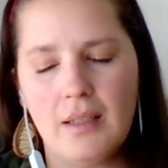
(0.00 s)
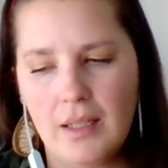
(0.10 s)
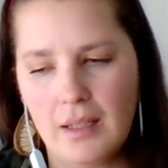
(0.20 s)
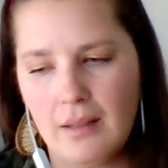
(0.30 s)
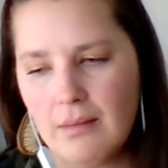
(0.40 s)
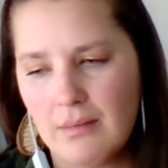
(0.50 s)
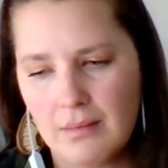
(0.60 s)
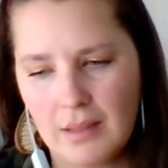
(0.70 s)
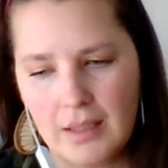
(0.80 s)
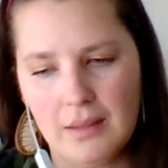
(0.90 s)
they need
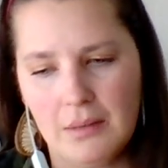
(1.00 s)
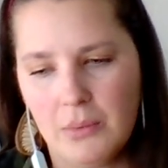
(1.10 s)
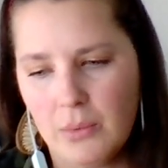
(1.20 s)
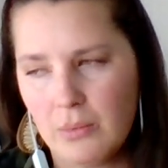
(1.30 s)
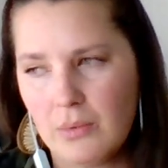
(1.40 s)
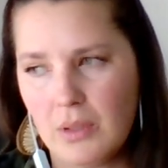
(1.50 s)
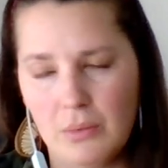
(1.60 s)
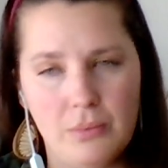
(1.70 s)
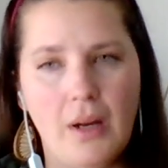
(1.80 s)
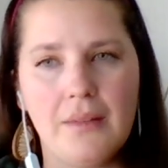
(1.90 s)
uh,
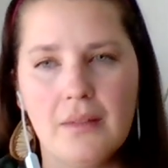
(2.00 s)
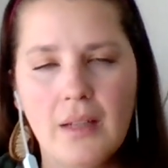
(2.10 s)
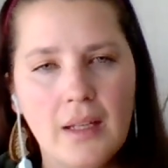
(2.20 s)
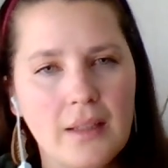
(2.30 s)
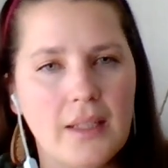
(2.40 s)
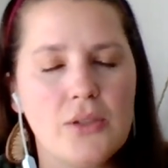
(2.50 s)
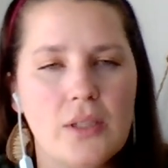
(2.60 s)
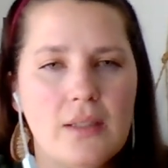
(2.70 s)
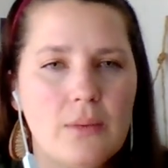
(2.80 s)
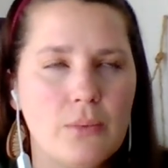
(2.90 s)
to run.
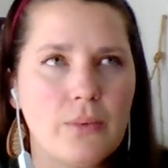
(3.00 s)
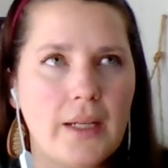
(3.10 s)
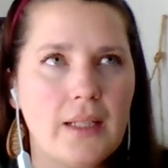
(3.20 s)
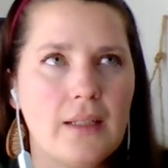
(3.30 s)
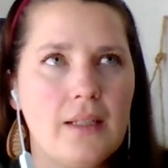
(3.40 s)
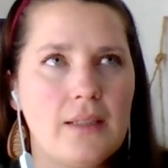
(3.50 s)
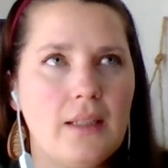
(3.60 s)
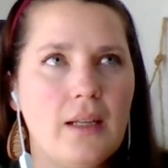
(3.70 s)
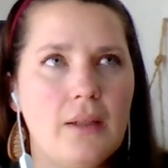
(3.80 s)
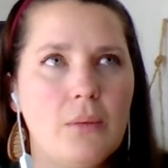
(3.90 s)
Like just mm-hmm.
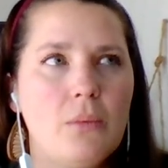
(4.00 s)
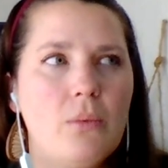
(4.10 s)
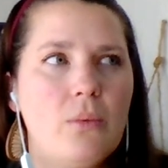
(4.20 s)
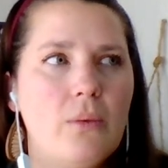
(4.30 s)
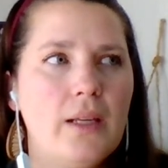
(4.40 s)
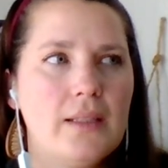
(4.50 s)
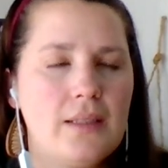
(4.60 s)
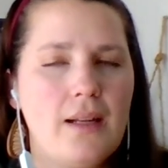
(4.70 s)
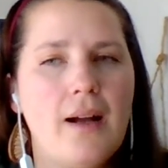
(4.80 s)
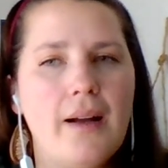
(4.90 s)
recognizing that
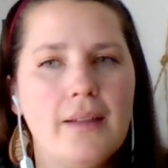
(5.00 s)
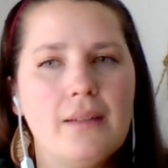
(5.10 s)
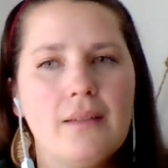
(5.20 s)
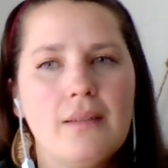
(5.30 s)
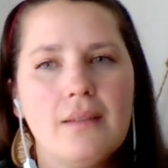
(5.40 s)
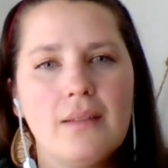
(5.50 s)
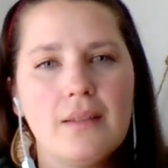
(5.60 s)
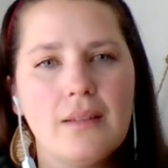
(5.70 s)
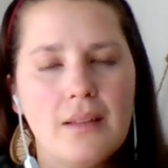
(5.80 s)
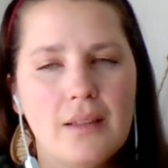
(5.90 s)
it's not
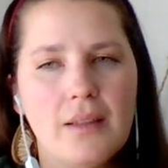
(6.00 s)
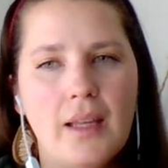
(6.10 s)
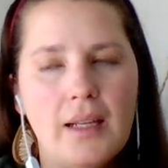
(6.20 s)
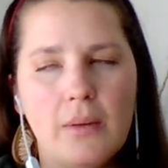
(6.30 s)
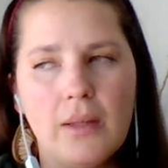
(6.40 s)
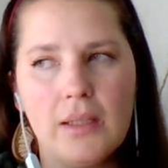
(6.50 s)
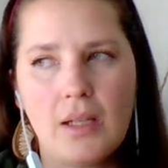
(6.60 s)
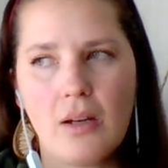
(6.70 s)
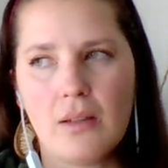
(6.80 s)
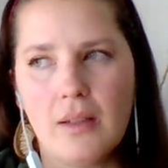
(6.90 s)
like
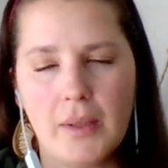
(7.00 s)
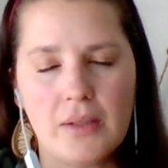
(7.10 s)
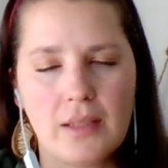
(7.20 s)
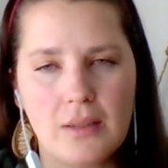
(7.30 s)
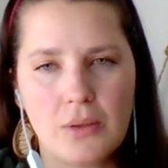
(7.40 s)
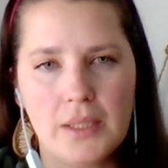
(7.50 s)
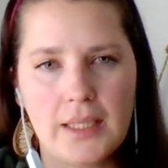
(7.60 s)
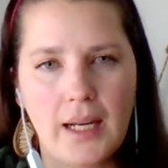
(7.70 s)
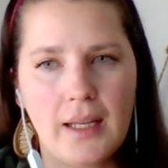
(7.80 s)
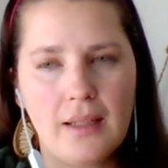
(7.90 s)
they talk a lot about
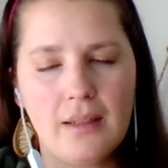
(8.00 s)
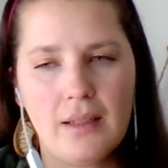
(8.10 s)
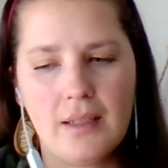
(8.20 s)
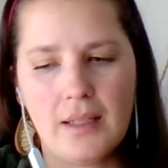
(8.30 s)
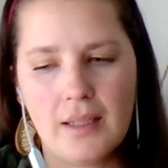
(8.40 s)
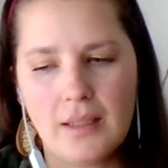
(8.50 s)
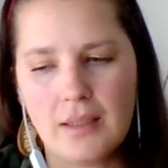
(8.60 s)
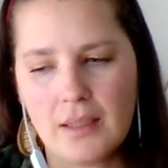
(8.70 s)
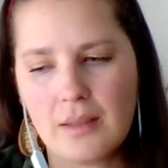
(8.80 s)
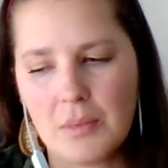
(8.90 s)
sensory diet and i
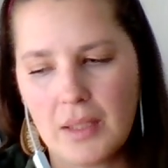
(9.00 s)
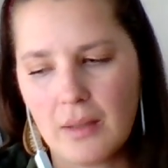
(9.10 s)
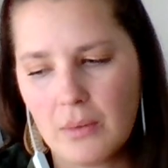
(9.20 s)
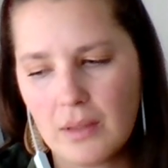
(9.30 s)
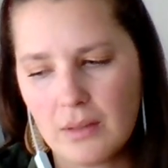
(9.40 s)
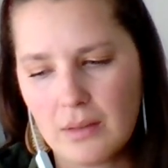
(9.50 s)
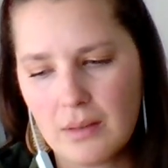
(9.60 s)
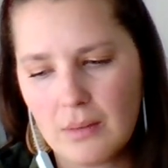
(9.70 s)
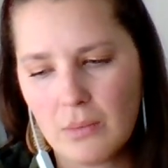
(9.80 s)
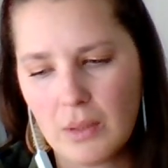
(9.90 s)
think that that's something that
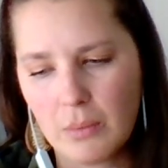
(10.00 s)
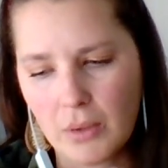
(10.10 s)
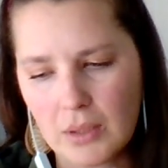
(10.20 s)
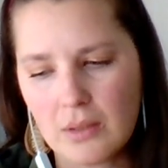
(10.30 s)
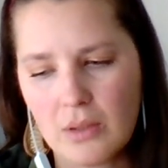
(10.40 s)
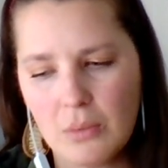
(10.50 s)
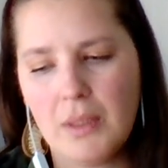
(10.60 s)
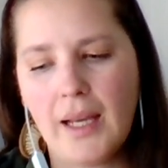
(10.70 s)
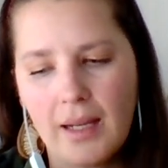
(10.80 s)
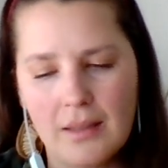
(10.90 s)
is important
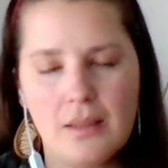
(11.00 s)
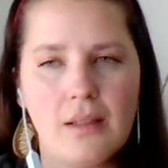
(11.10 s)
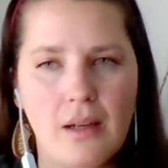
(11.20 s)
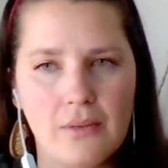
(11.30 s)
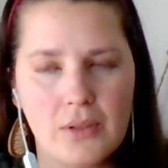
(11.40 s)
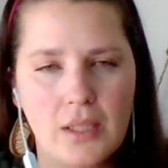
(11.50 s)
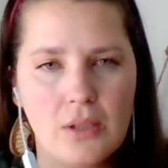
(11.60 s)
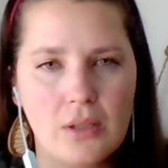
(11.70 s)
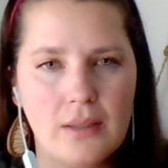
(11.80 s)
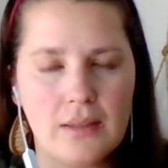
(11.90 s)
to be added to the
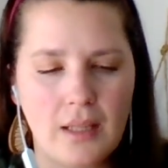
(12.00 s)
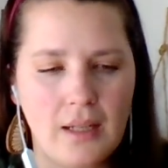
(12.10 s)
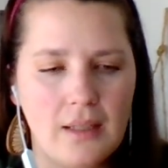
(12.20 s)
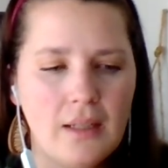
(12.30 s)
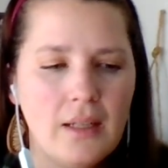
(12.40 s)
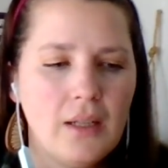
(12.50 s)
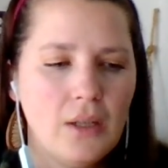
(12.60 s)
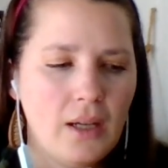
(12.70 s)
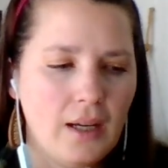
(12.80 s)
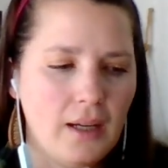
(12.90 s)
conversation is that
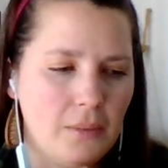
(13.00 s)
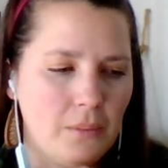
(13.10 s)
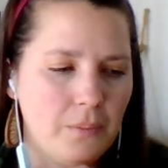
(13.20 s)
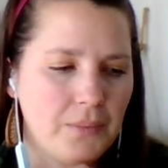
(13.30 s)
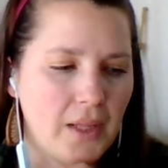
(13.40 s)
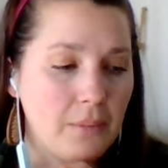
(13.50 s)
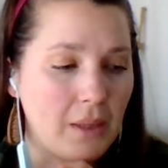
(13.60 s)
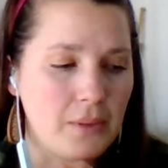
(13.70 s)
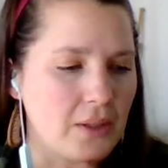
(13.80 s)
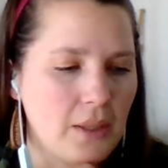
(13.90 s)
um,
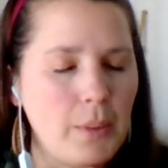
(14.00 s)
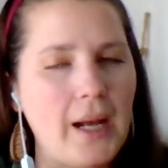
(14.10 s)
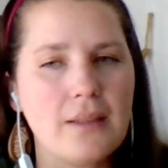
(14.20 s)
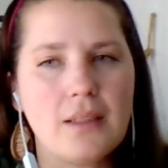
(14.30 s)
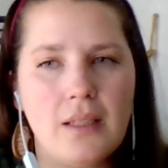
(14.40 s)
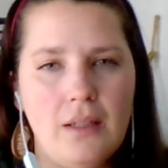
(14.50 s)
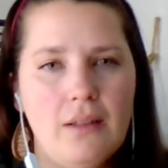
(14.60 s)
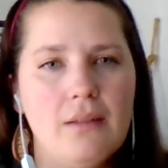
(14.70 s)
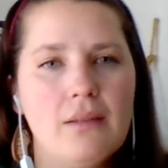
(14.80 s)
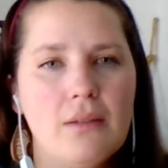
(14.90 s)
and maybe their
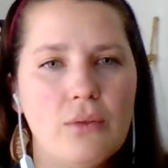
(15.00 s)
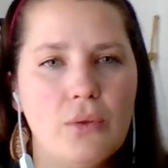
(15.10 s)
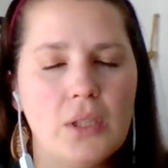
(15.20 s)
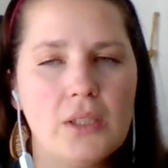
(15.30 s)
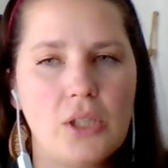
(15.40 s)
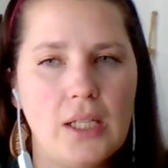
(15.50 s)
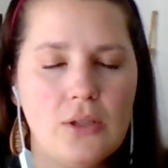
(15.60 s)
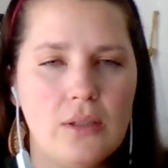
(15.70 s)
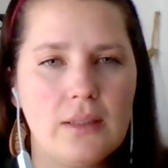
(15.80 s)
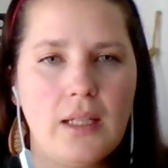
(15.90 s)
capacity for it
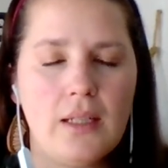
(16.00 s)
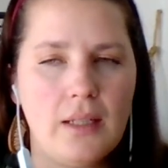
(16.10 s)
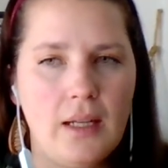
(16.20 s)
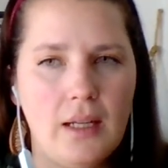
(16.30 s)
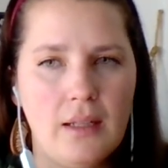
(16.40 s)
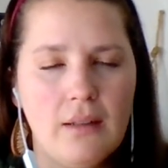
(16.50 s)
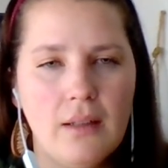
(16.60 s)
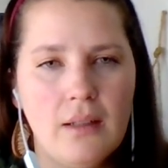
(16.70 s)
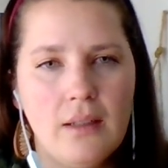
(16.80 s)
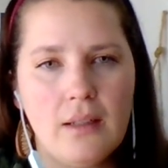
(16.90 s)
changes day to
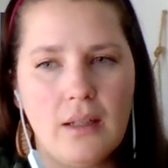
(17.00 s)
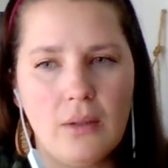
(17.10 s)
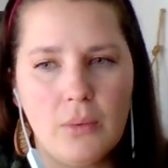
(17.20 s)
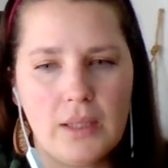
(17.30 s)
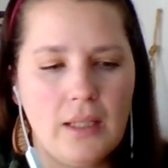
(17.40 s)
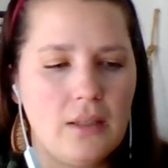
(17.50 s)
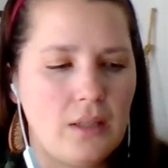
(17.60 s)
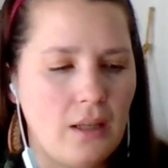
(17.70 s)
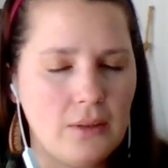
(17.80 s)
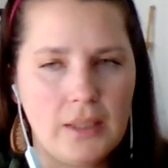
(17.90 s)
day. Uh, what mm. they
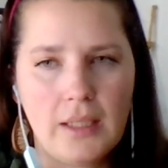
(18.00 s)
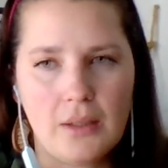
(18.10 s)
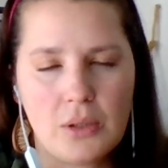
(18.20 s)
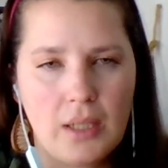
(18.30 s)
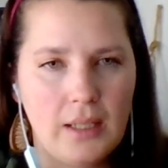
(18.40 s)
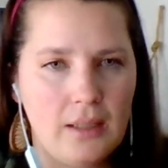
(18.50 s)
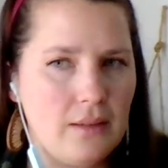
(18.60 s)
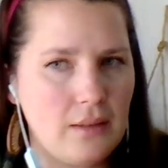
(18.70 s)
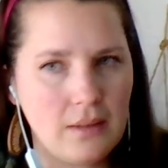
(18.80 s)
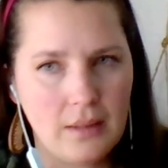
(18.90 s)
could tolerate
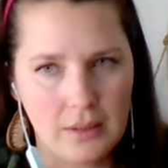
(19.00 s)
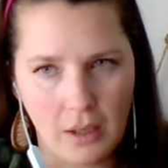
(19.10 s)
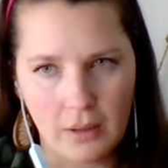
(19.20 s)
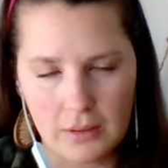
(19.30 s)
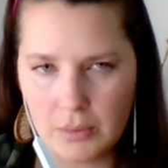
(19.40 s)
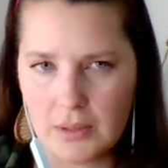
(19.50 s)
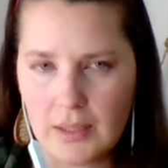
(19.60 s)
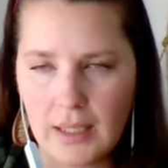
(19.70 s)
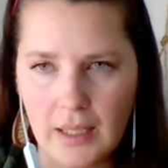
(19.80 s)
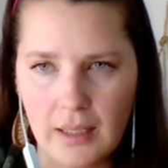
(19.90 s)
yesterday is
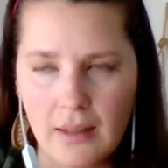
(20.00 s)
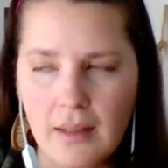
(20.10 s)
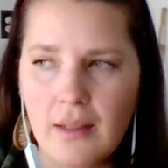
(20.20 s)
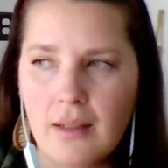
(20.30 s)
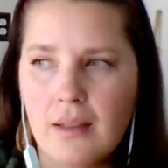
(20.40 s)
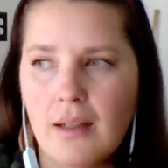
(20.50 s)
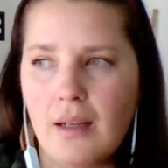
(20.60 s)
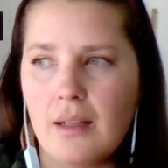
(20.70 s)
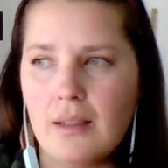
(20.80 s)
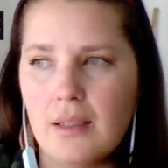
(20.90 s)
intolerable today.
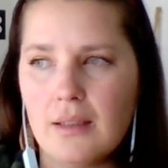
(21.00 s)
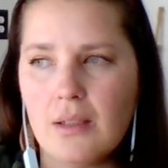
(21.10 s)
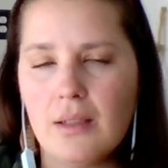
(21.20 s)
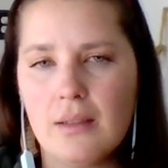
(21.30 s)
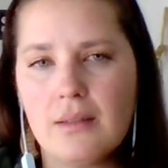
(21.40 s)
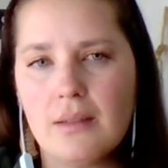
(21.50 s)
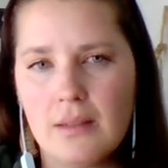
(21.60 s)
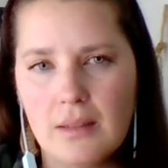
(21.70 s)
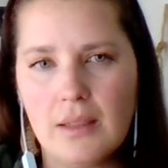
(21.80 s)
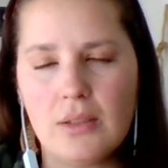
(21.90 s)
Uh, oh, it, totally.